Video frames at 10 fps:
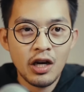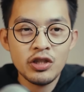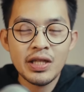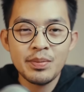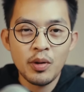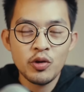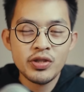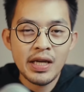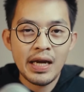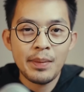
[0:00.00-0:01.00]
Unlike
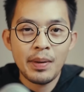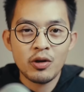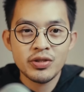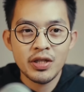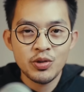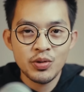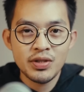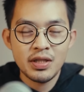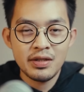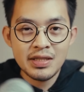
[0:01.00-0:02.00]
most AI-powered study tools,
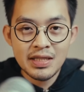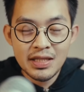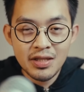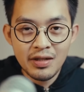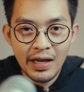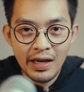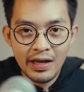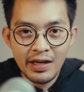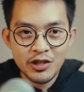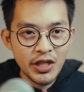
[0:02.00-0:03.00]
this isn't
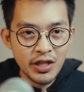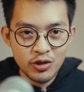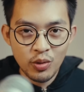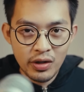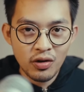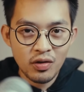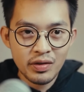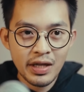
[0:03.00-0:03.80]
a cheating tool at all.